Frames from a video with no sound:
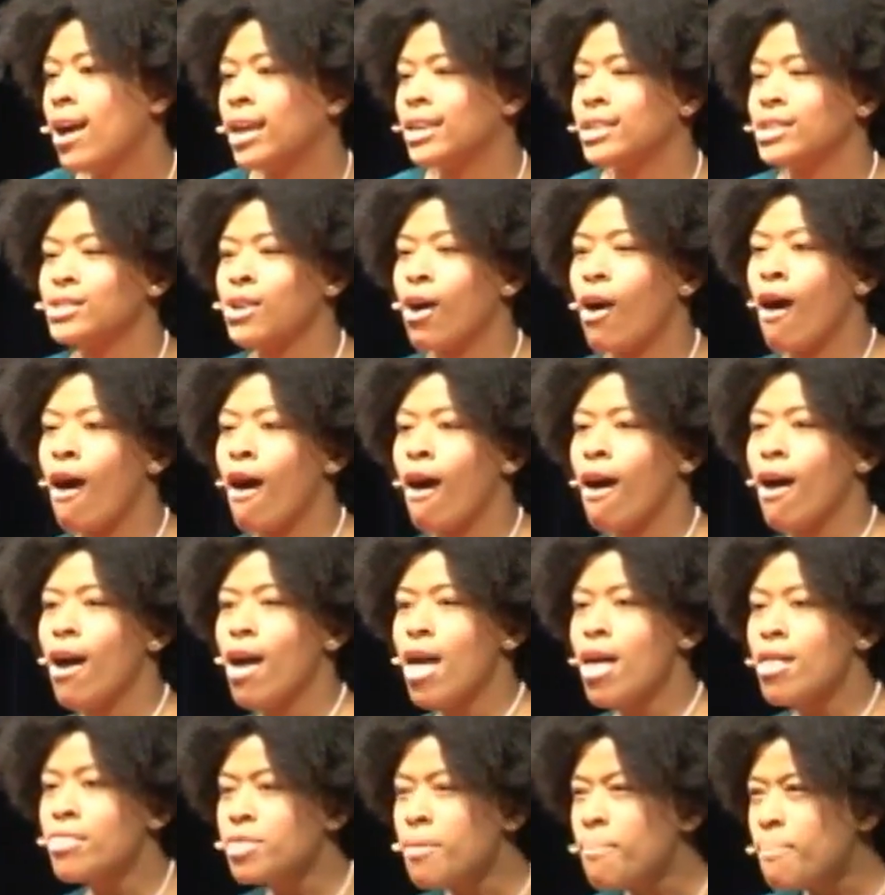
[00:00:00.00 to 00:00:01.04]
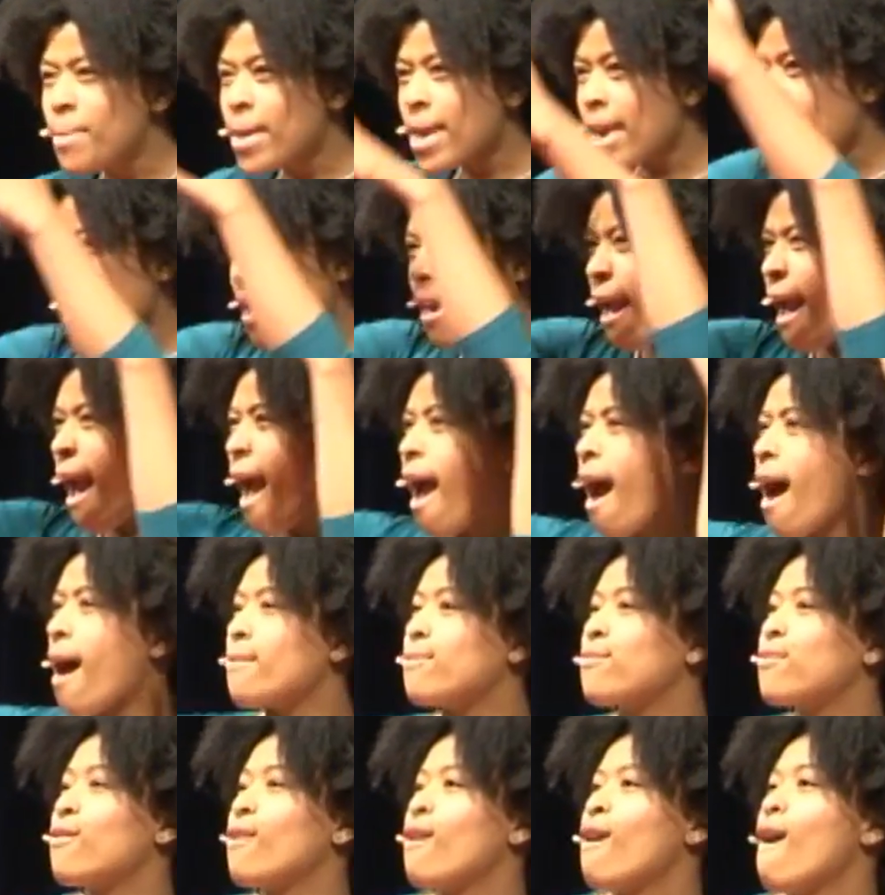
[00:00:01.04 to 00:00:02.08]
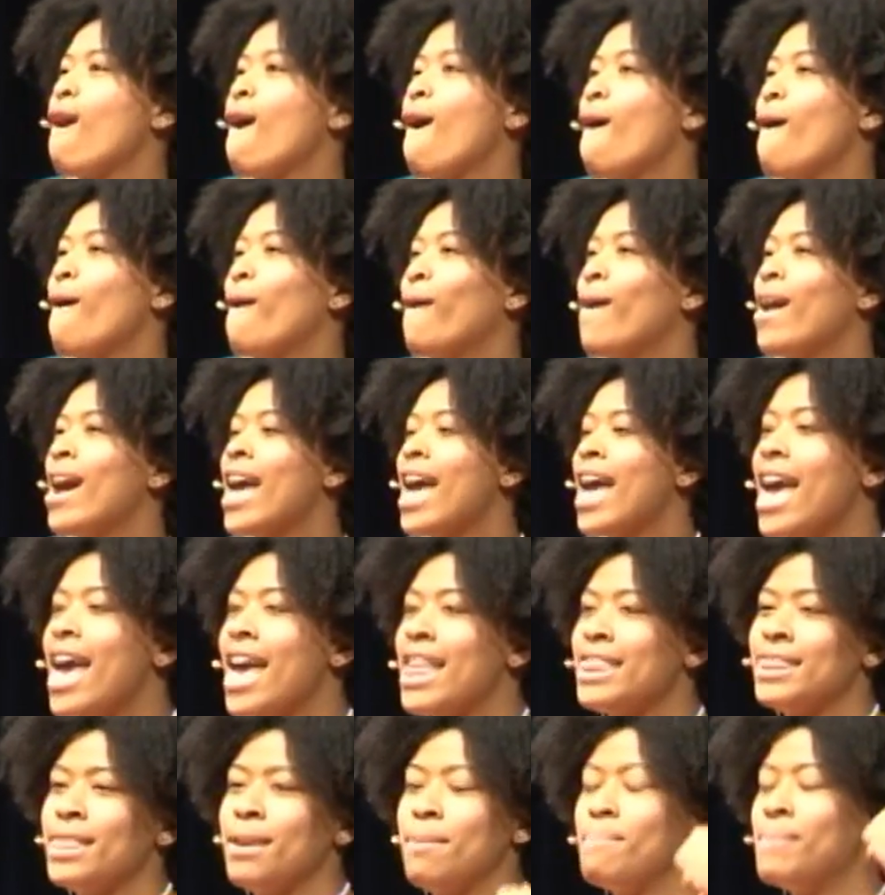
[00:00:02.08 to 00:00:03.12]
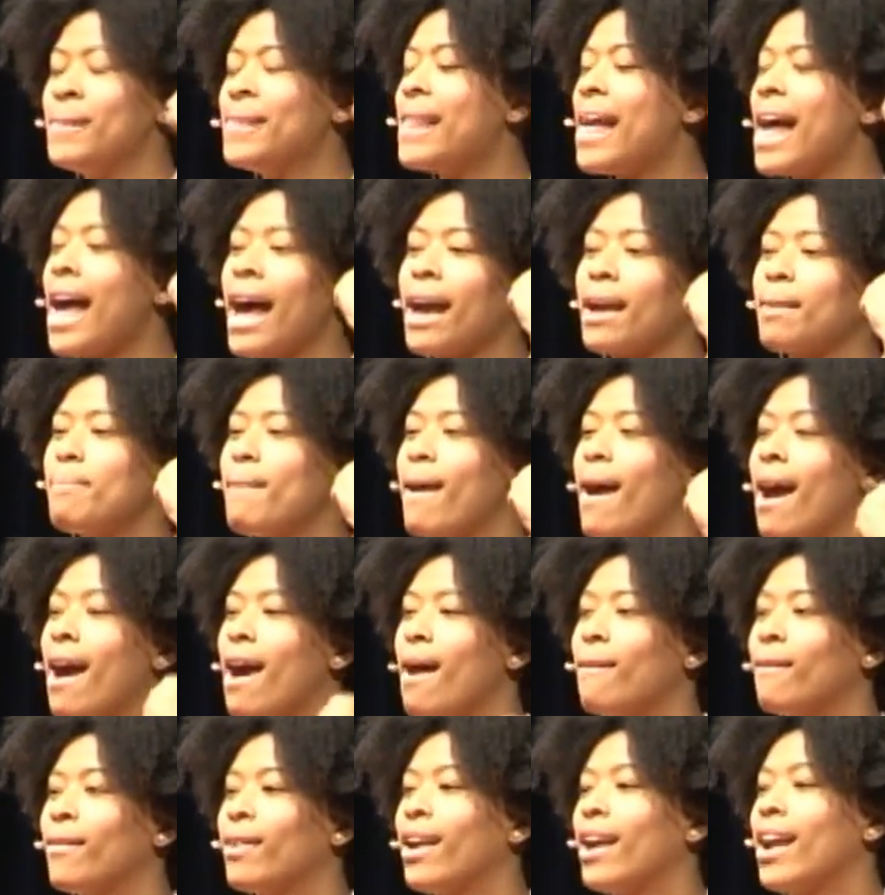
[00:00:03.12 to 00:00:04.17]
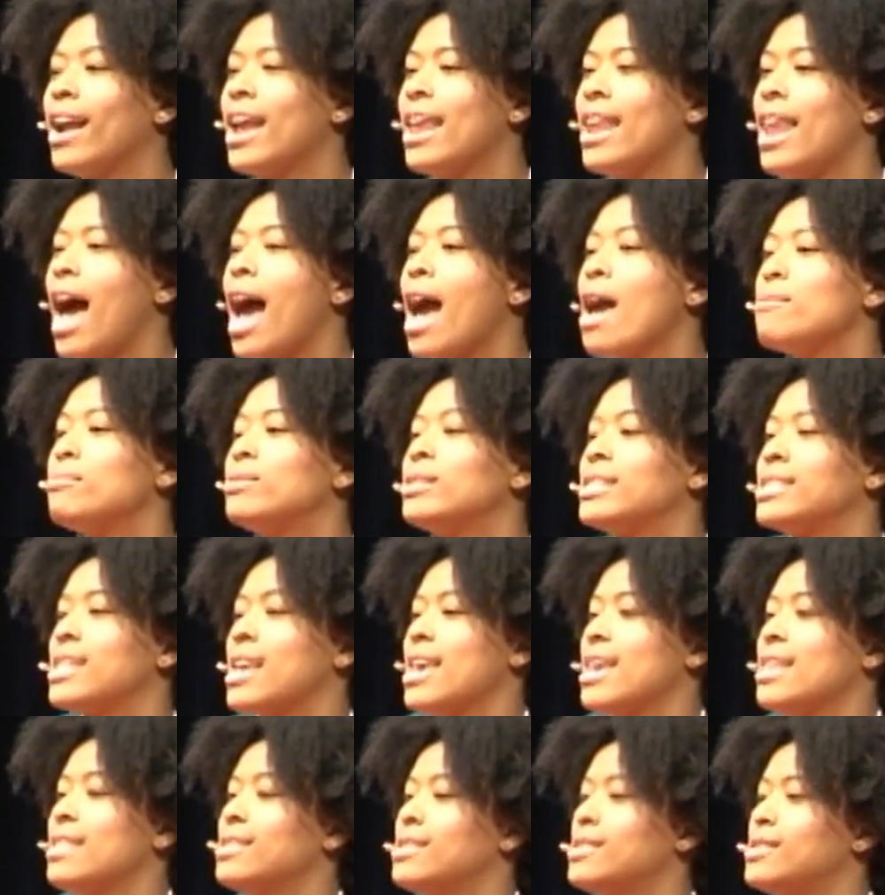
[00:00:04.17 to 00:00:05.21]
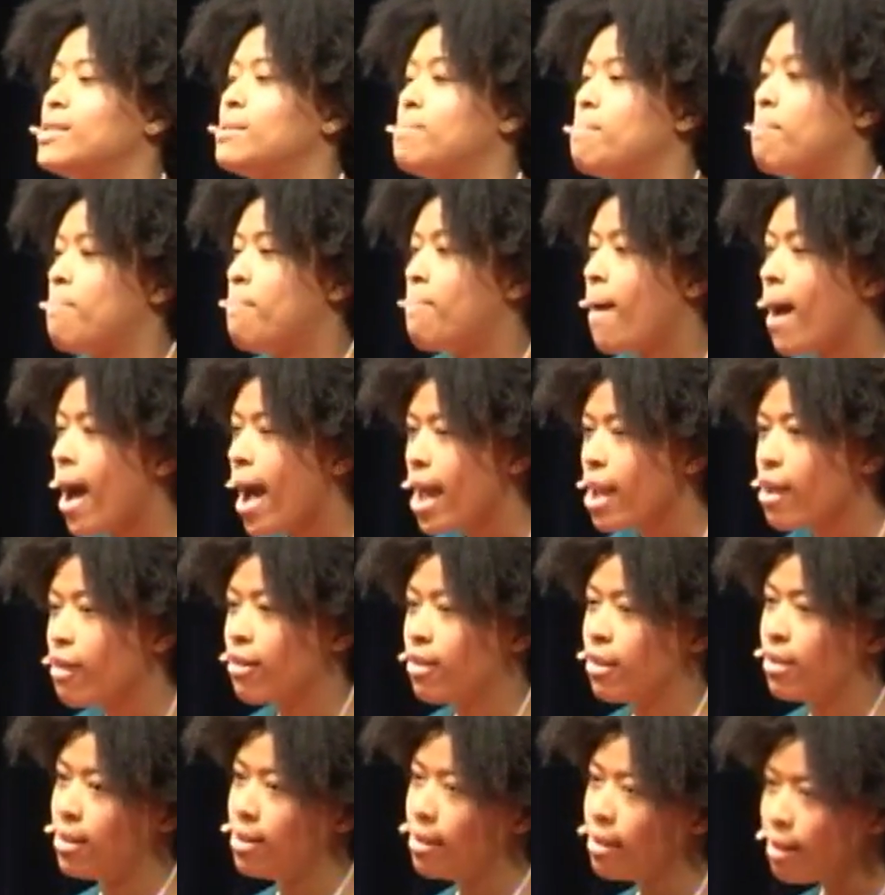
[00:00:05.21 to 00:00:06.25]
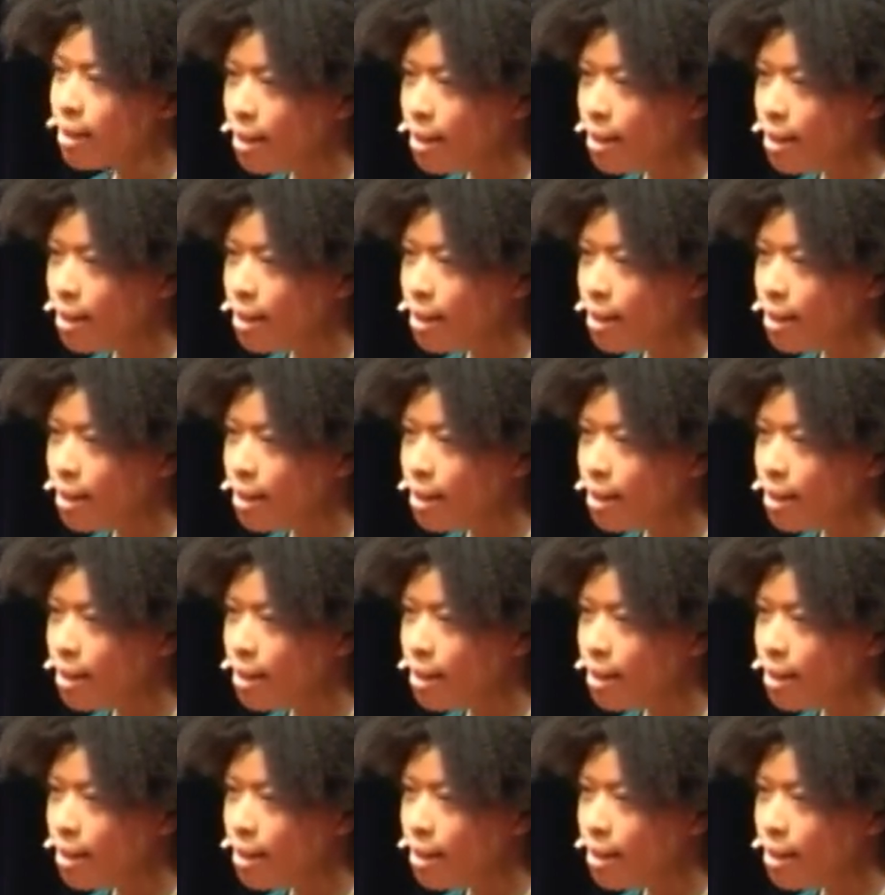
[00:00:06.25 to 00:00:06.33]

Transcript: I saw the big afro and the black power, and I was inspired.